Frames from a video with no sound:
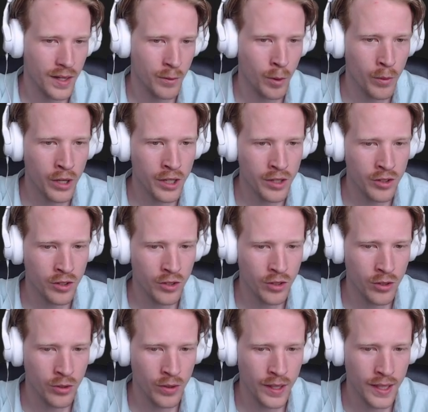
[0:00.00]
What we're gonna
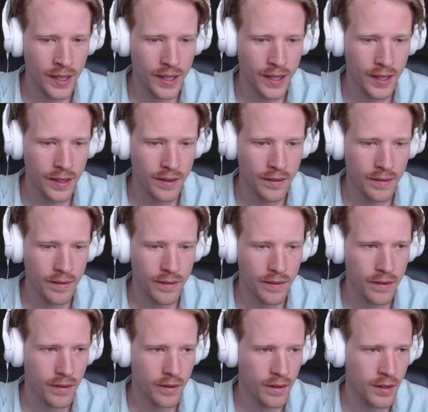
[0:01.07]
do
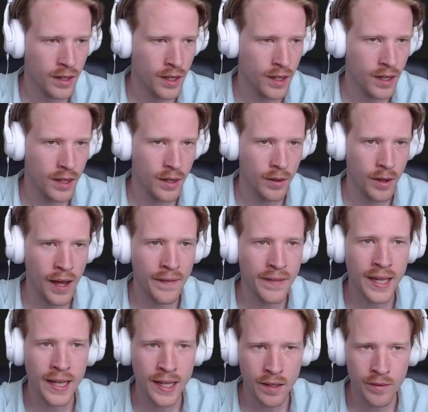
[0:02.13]
is on
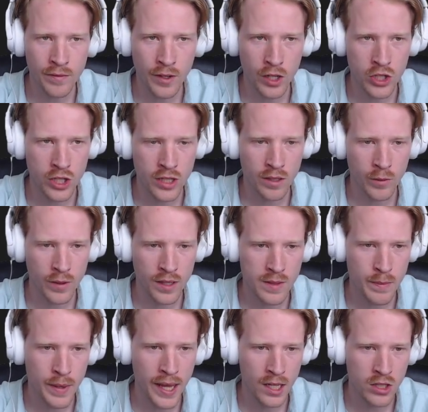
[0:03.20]
the init function, when this
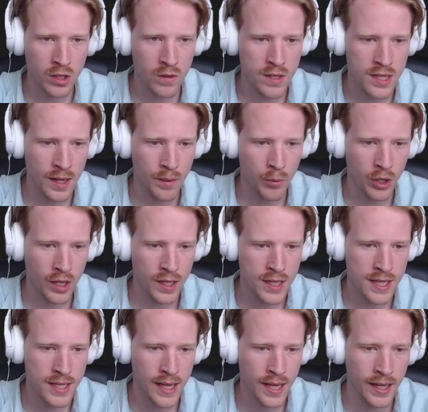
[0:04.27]
page loads up, we're gonna
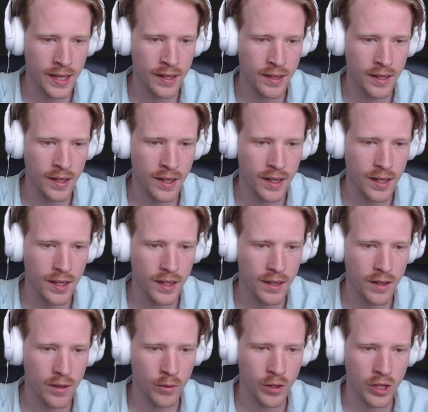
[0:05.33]
send.
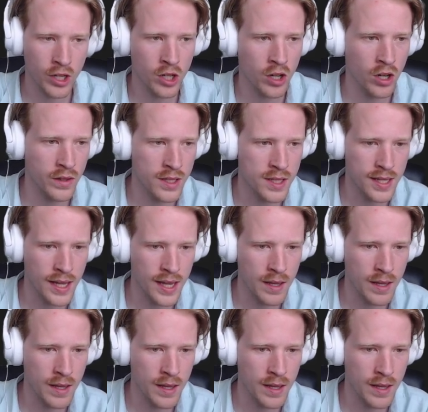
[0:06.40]
We're gonna call this